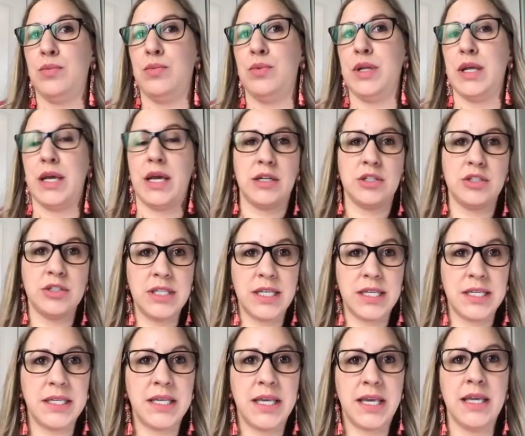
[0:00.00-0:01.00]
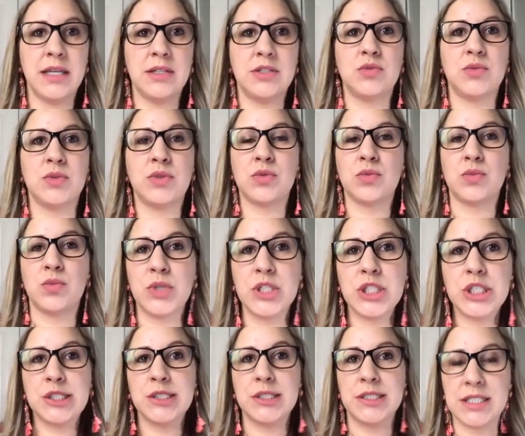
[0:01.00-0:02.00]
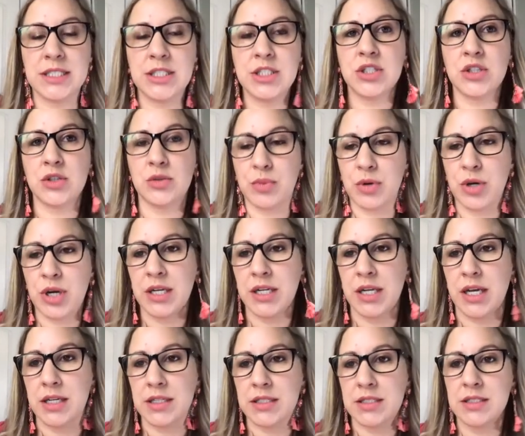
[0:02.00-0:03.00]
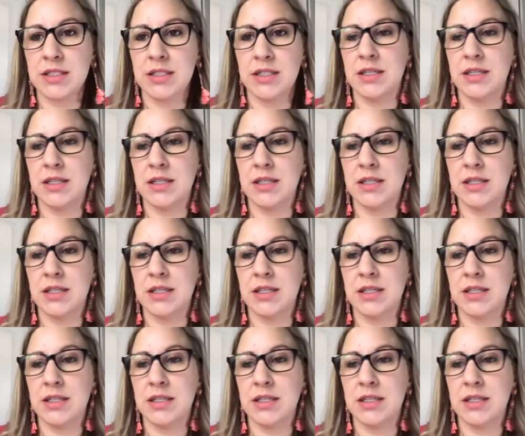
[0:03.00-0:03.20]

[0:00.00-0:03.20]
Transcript: would actually engage with a real digital product.